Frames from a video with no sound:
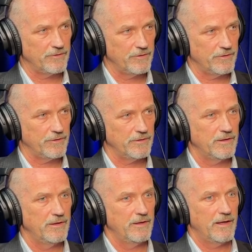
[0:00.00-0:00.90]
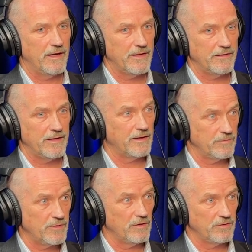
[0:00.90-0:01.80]
the veteran earned, and that they
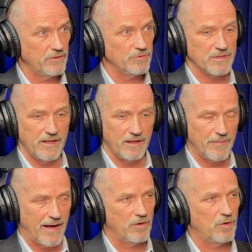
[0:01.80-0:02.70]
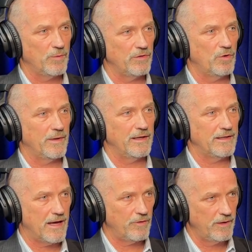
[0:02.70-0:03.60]
could be able to use. And they can buy a home with no money
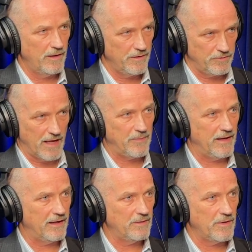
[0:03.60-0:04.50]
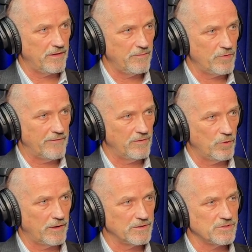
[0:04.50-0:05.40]
down. They're not paying any monthly private
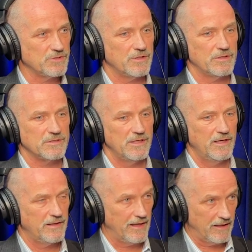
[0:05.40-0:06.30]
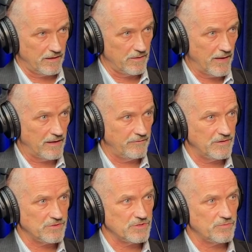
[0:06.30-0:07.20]
mortgage insurance. They get a competitive
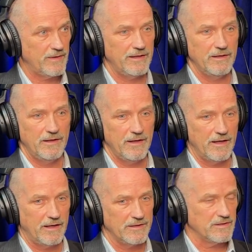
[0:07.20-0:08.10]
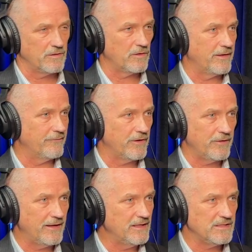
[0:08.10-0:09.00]
interest rate. It's a
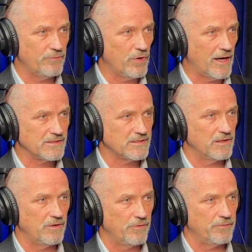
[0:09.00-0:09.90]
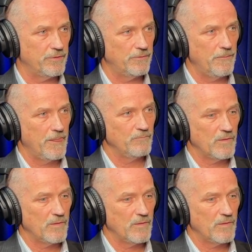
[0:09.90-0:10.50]
very easy process to go through.